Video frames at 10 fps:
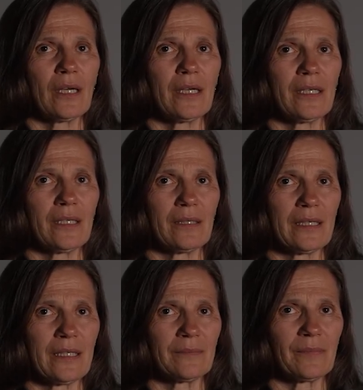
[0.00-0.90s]

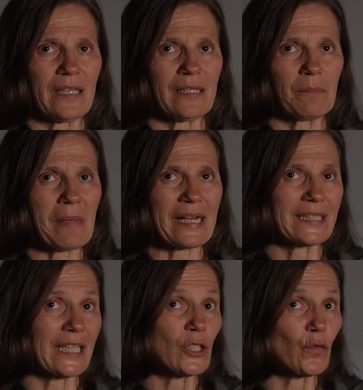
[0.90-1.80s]
and it makes
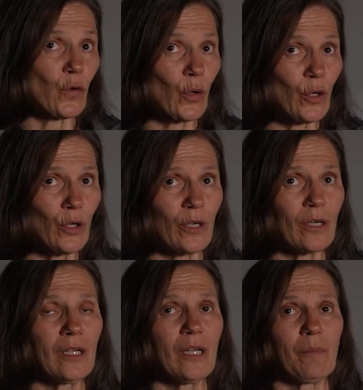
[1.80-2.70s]
sense for
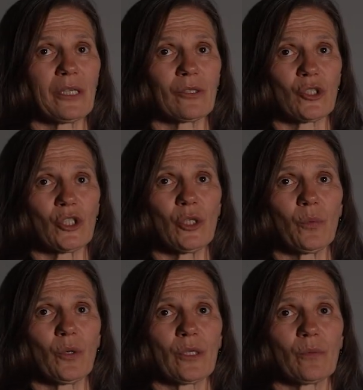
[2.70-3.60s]
her because she
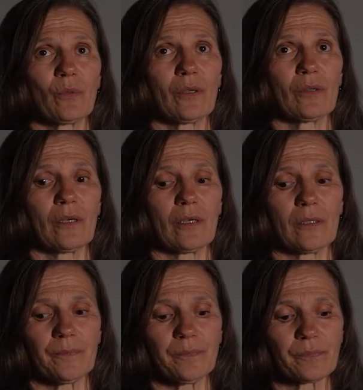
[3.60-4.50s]
worked with,
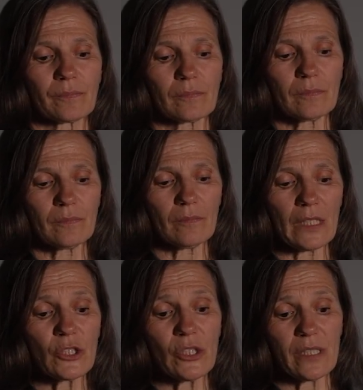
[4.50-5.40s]

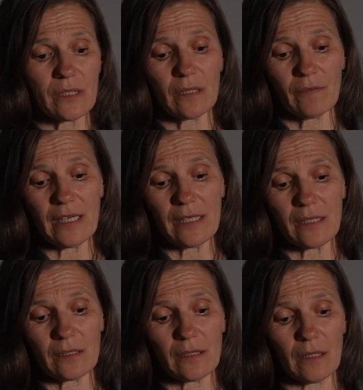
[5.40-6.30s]
she's a
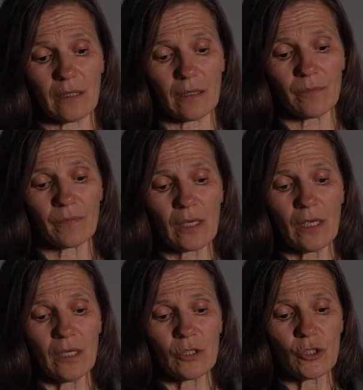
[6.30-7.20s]
very
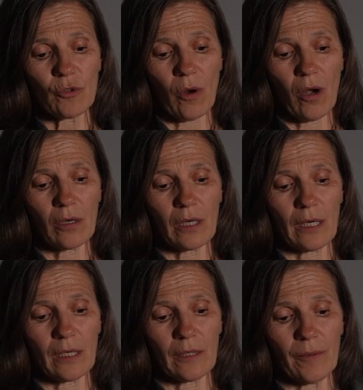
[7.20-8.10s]

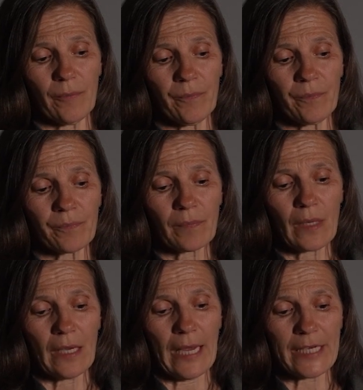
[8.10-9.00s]
strong
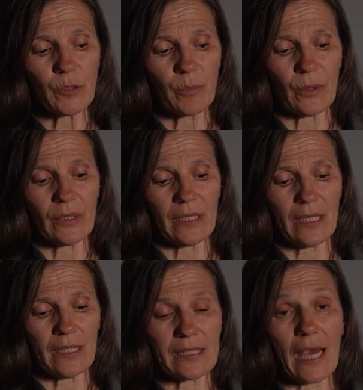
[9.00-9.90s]
expert
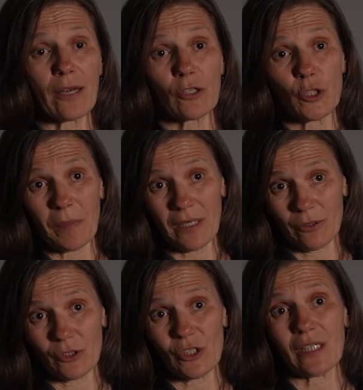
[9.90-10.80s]
in dialogic
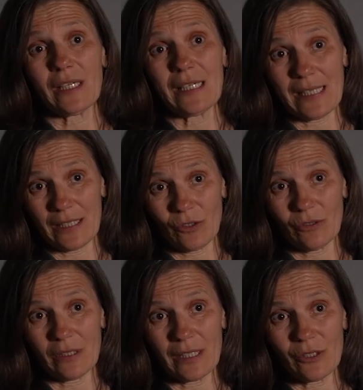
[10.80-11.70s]
pedagogy in dance
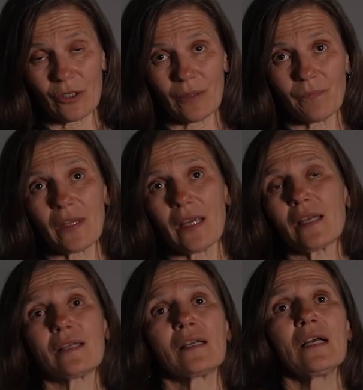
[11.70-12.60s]
education,
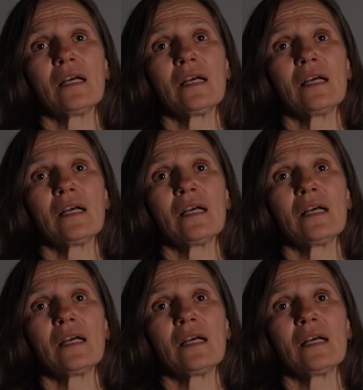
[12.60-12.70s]
and